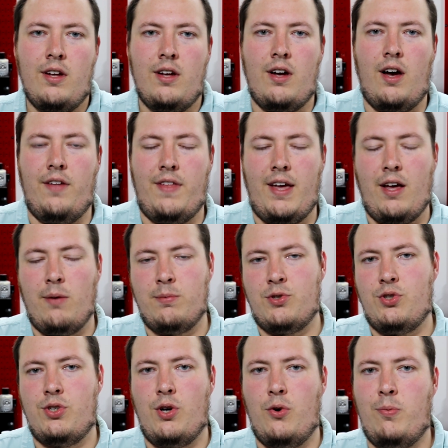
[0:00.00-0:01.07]
That helps
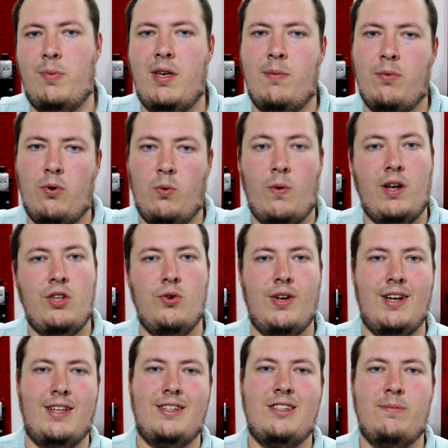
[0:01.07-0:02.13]
show people what you
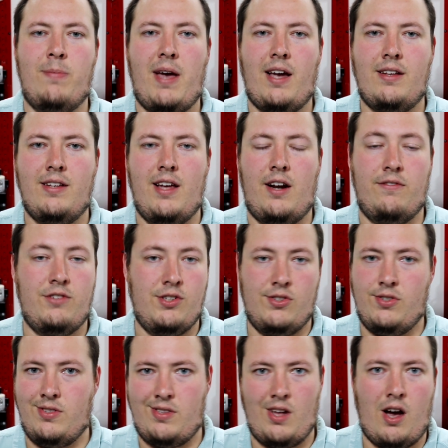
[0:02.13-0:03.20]
can expect out of
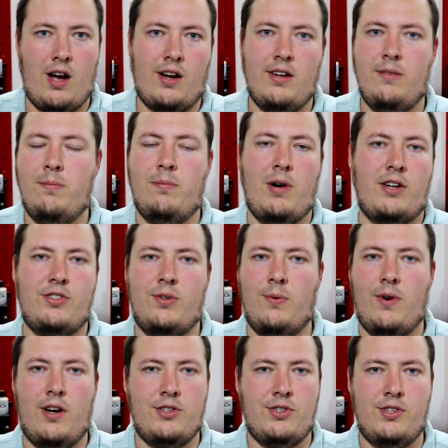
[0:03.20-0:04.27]
just stock pressure
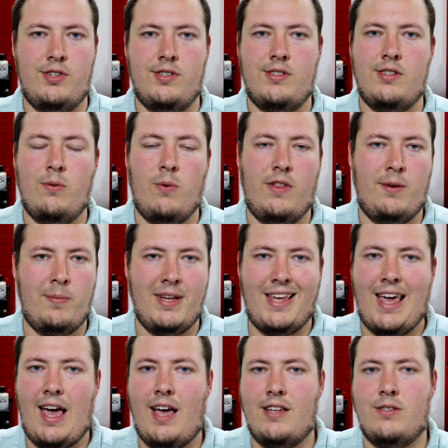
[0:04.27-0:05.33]
washers, whether it be
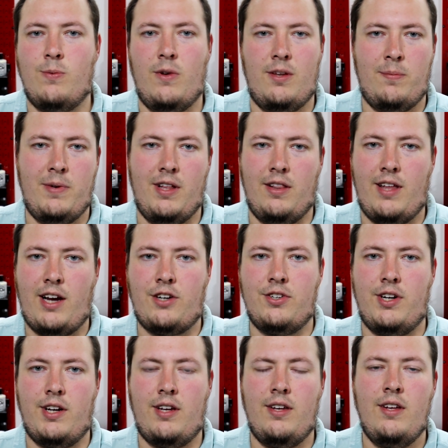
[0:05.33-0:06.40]
gas, whether it be
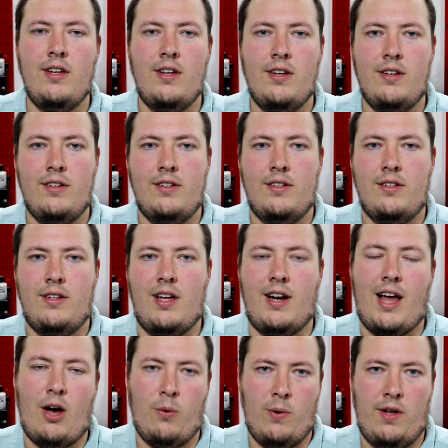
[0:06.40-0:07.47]
electric,
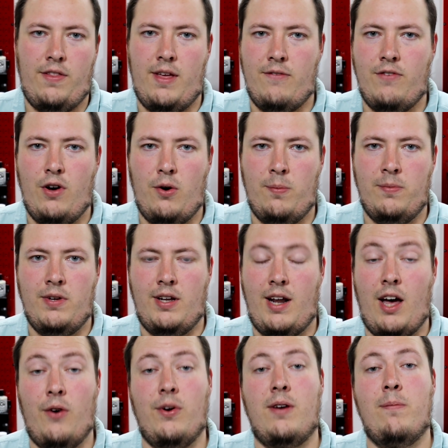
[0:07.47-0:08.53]
and how well they foam and
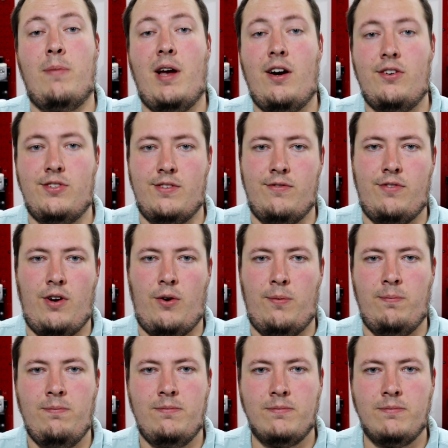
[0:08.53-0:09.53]
how it compares in foam.